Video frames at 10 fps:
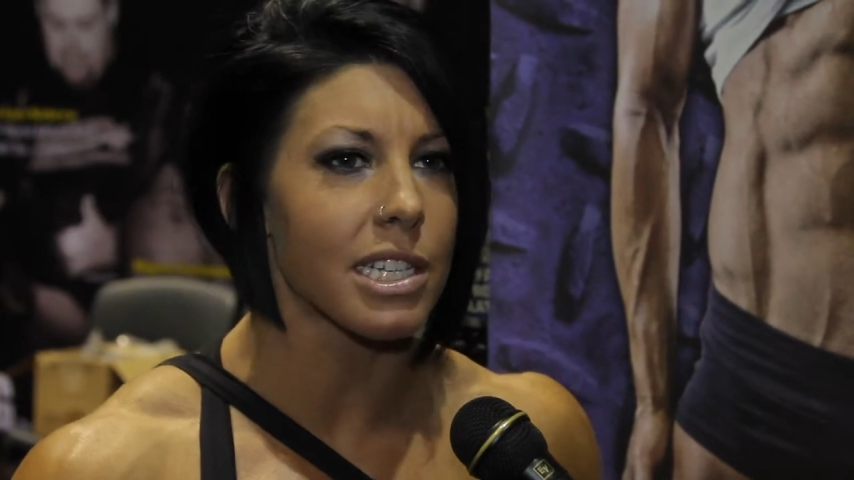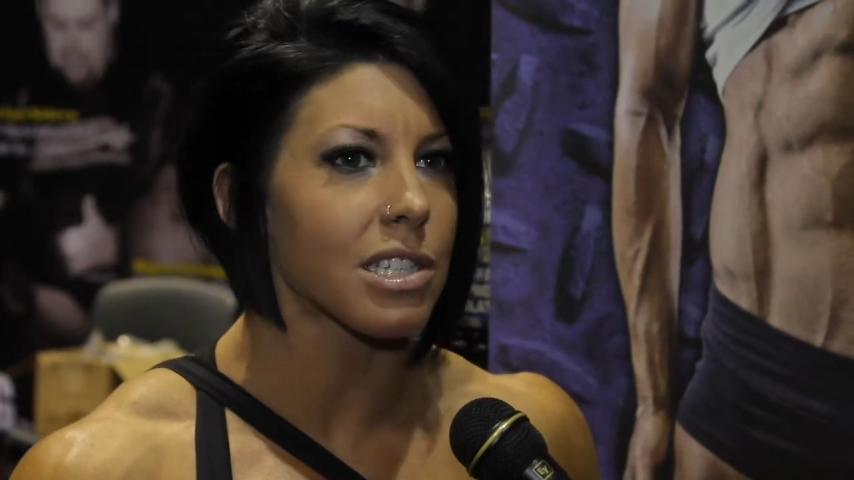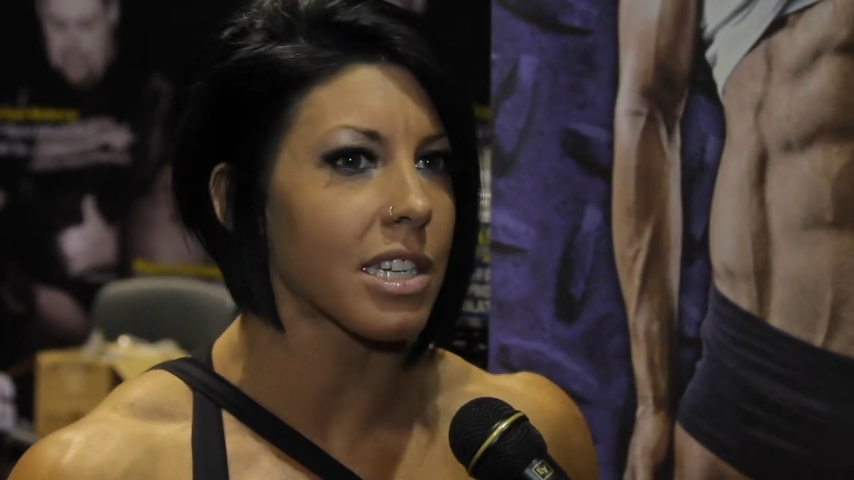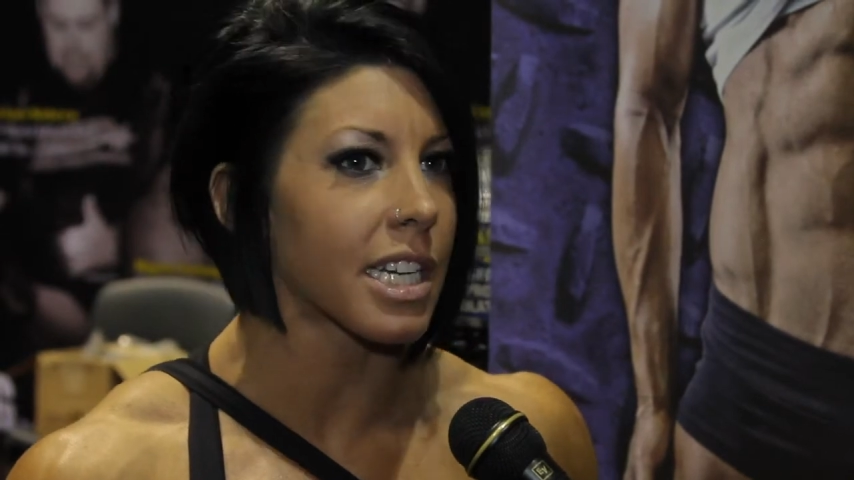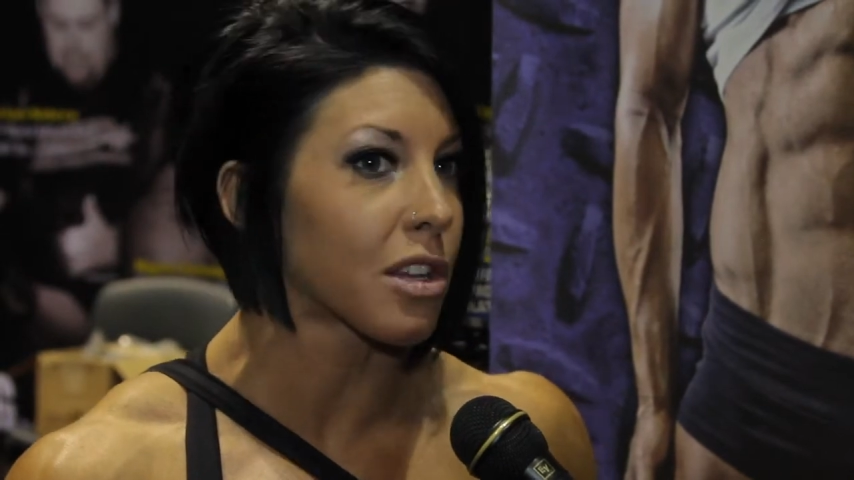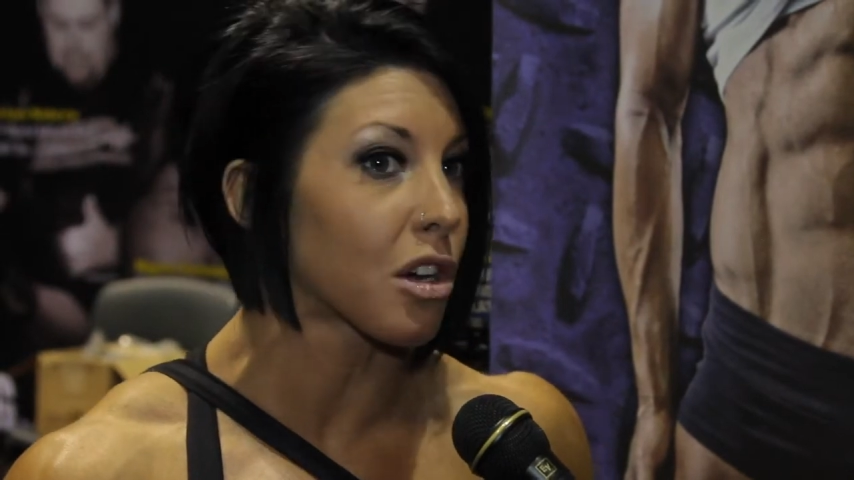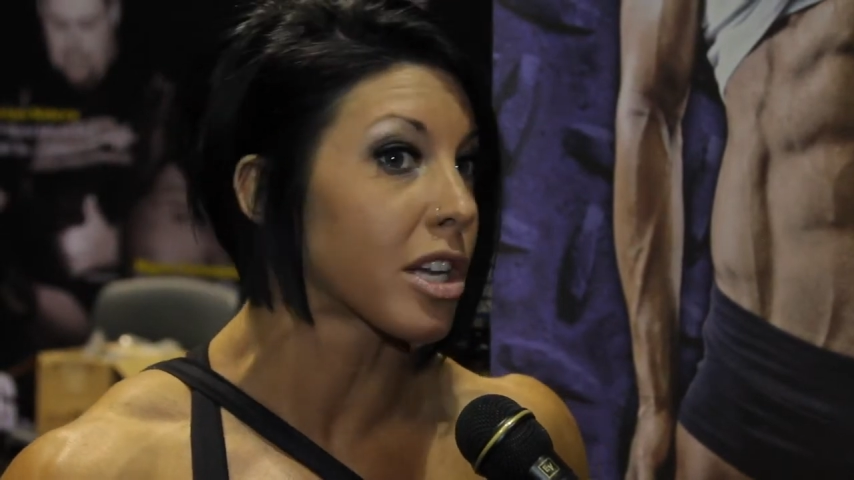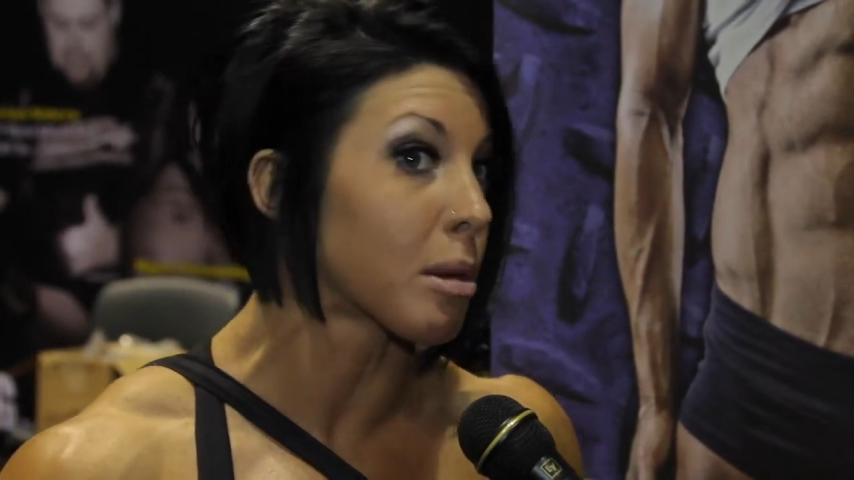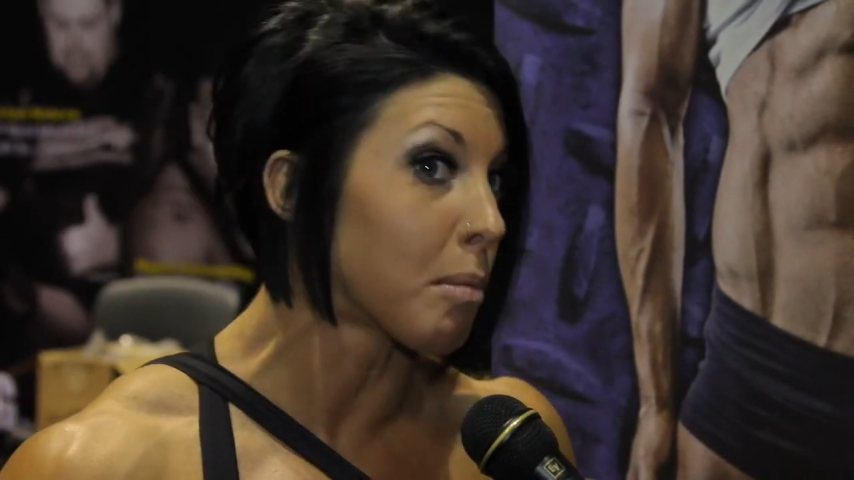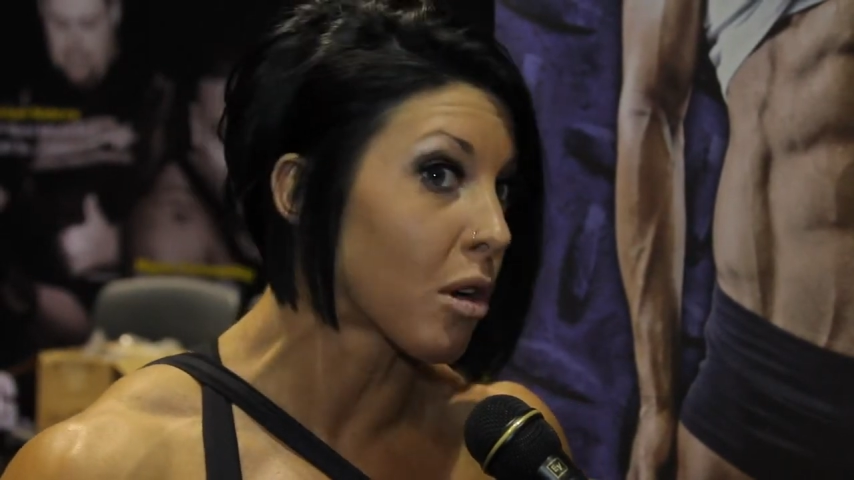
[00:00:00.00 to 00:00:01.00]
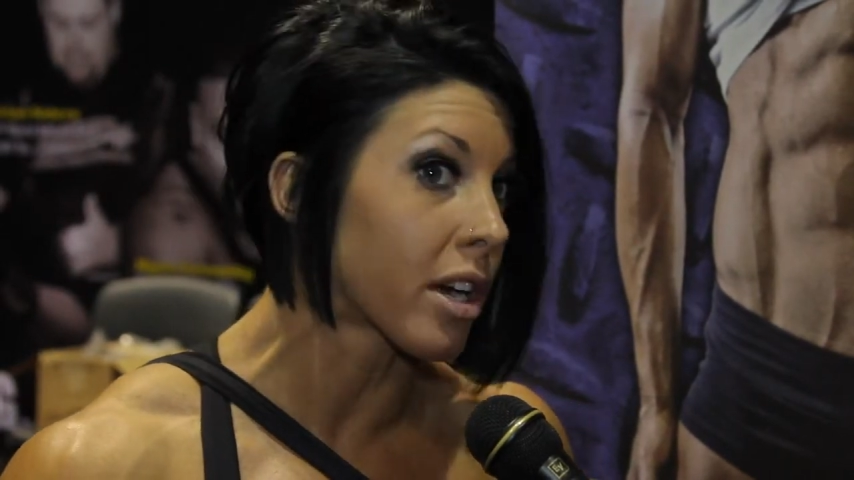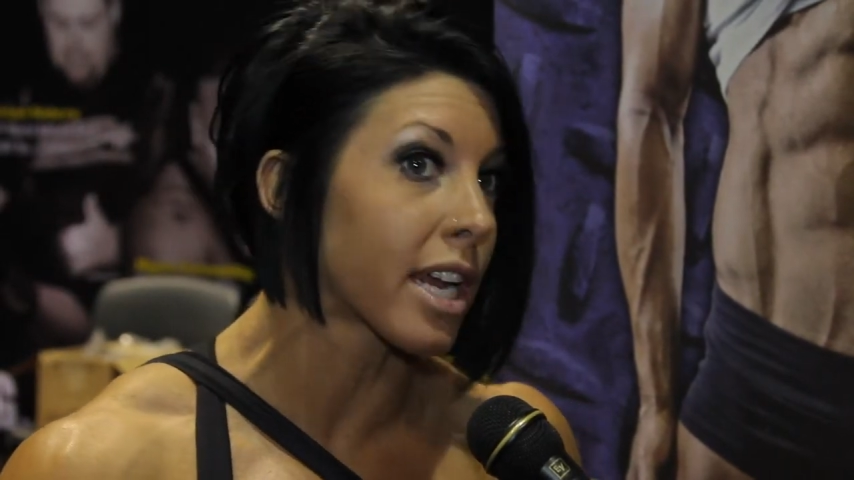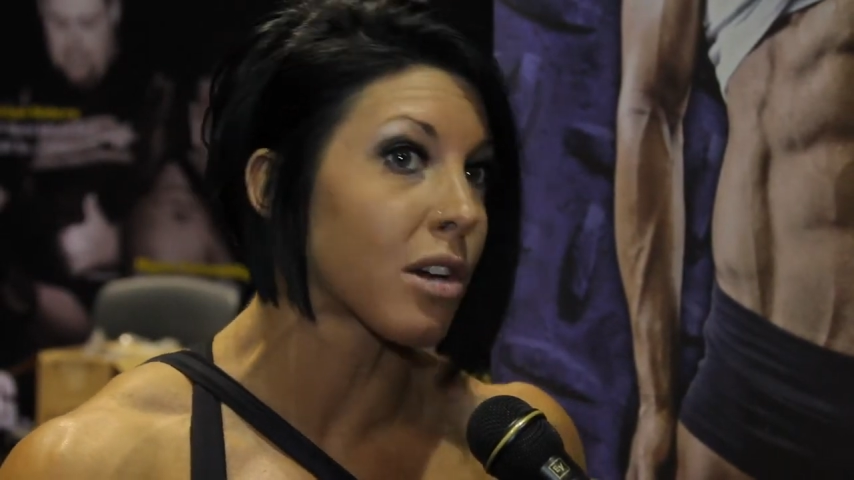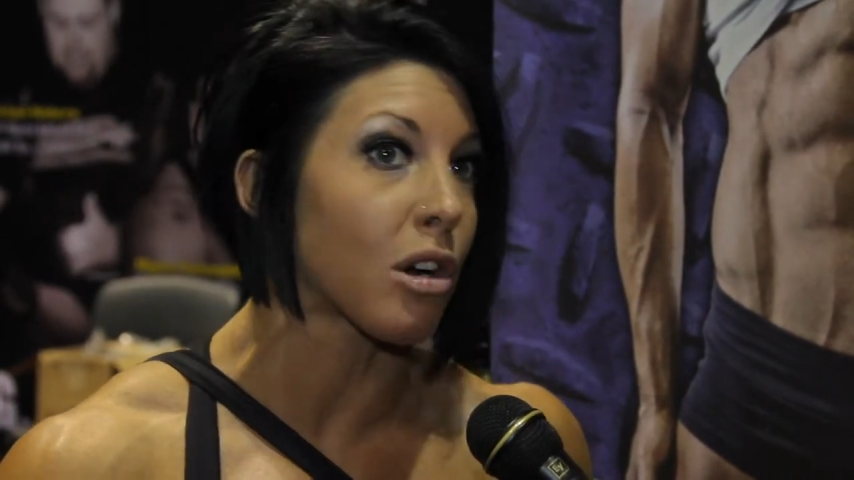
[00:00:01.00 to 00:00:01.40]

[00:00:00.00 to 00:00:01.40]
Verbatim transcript: it's either in the morning